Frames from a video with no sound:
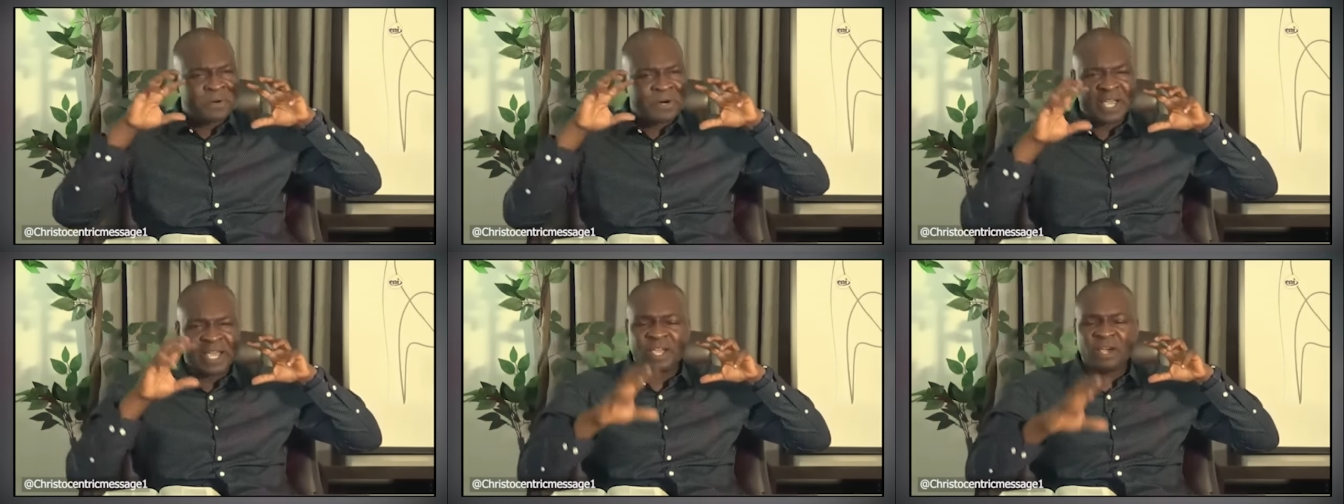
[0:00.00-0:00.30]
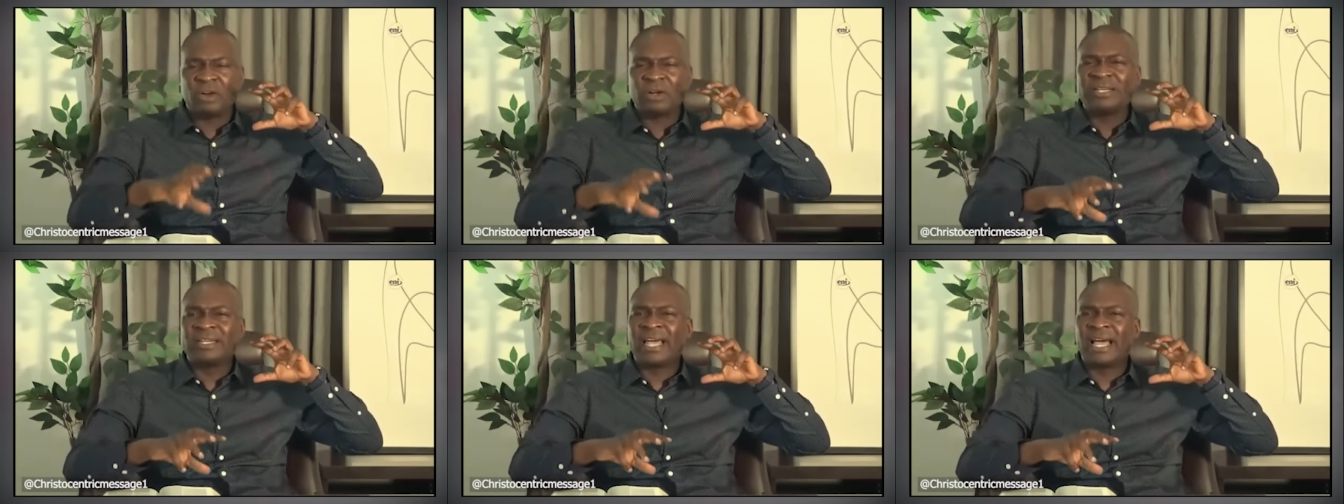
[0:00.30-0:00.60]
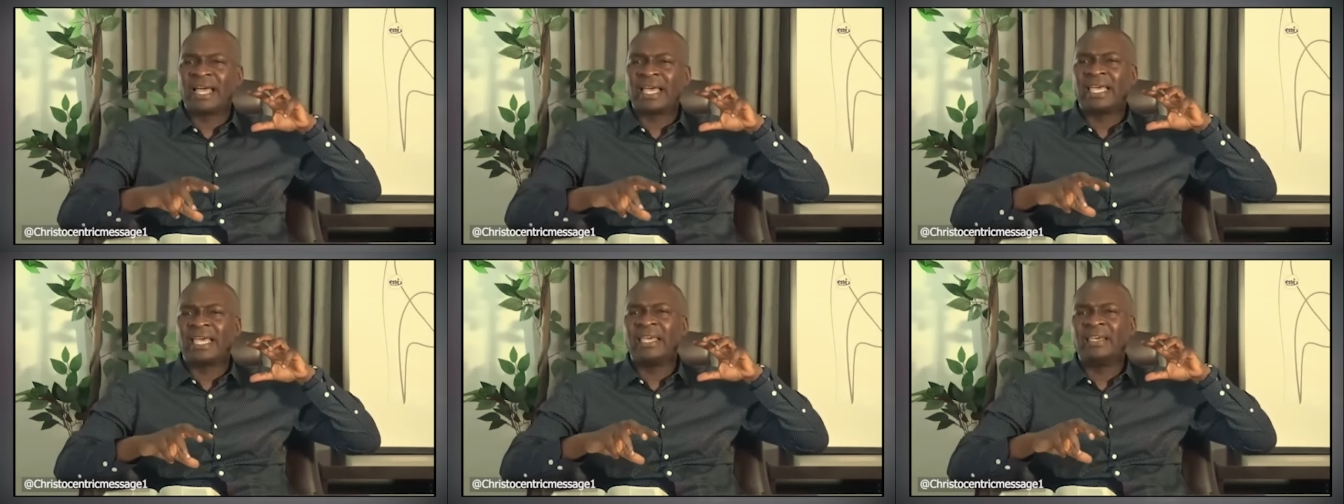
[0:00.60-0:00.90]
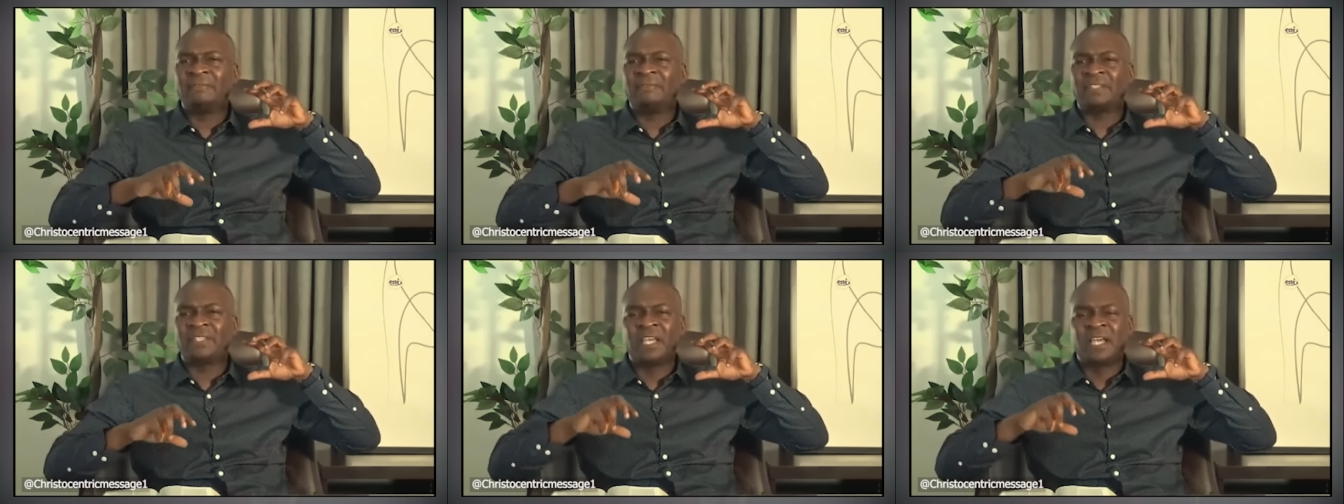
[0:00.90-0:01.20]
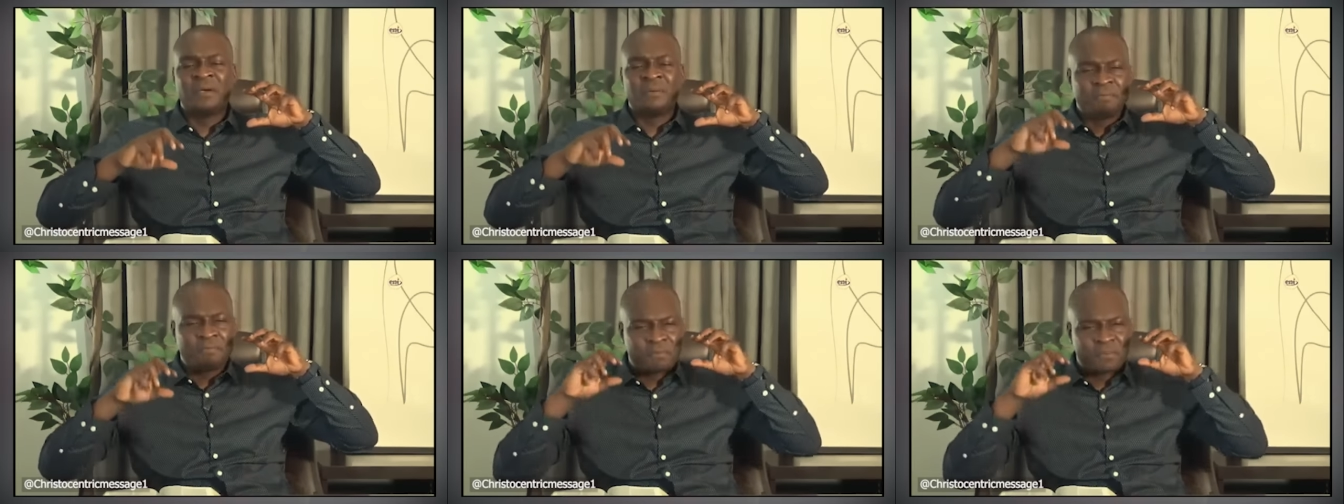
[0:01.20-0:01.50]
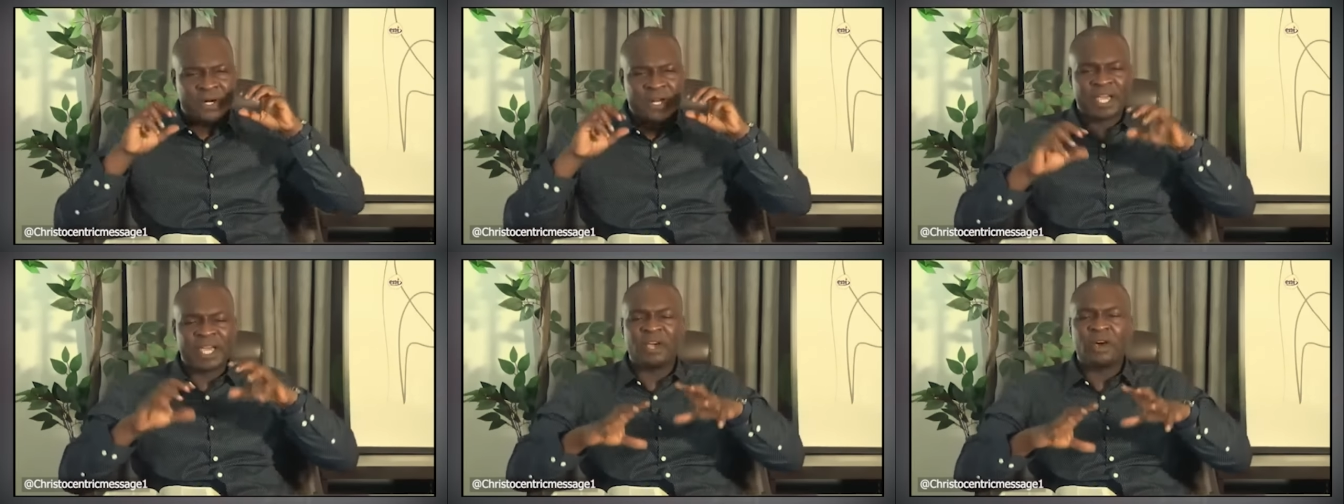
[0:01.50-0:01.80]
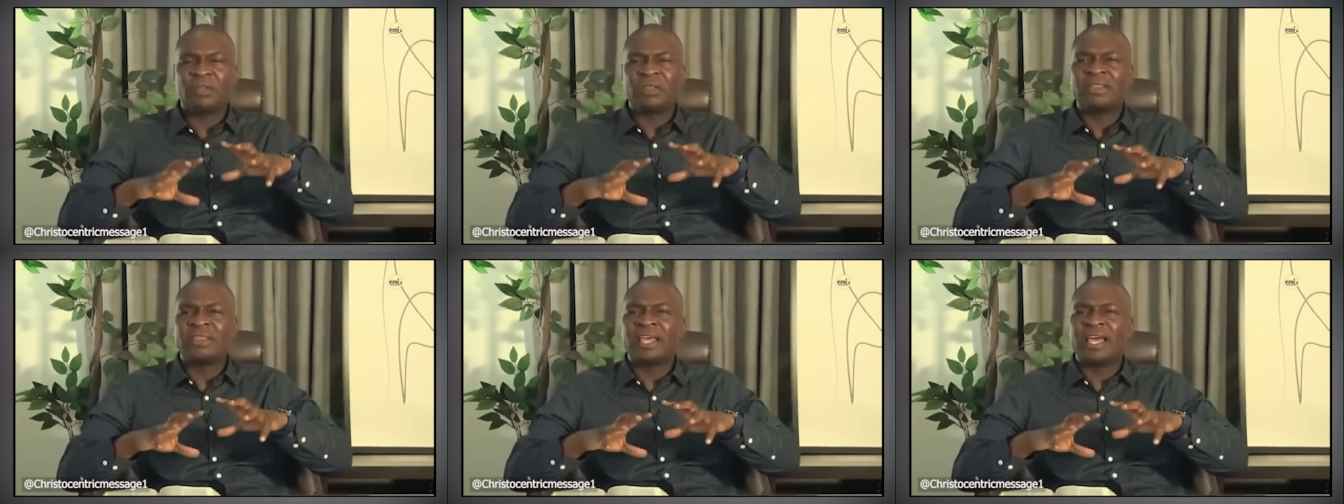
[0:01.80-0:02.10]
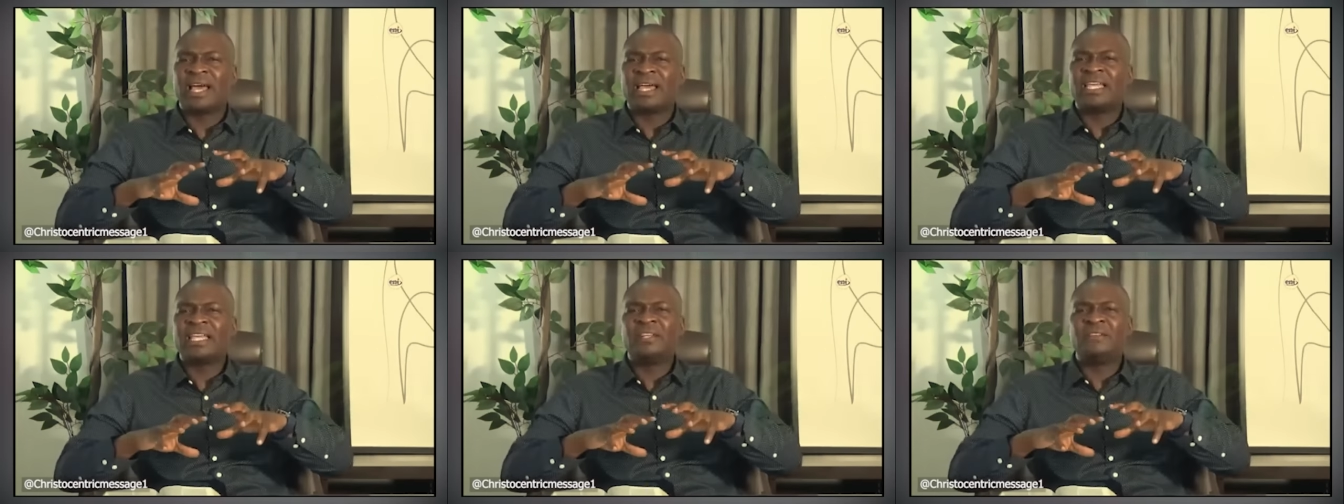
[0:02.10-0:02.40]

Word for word: prey on their gifts, prey on their